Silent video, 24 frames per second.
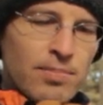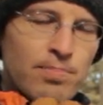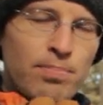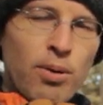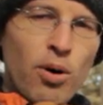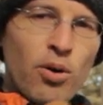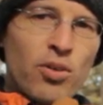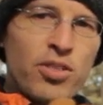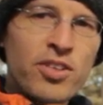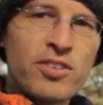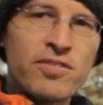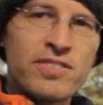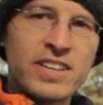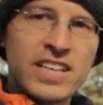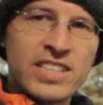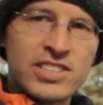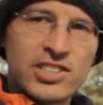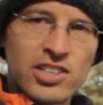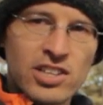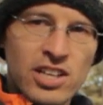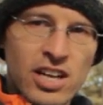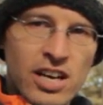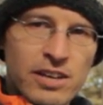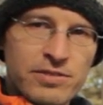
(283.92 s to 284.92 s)
Both of
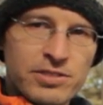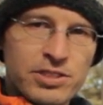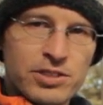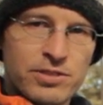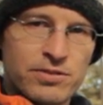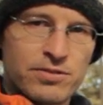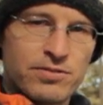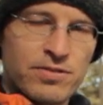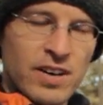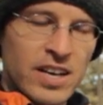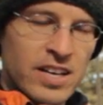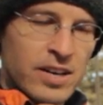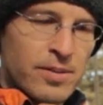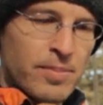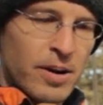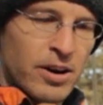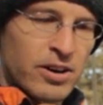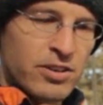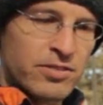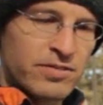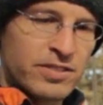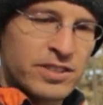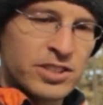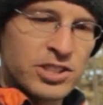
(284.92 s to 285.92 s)
these gloves from Eddie
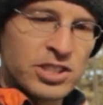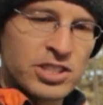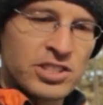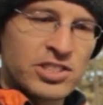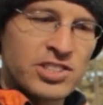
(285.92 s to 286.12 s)
Bauer First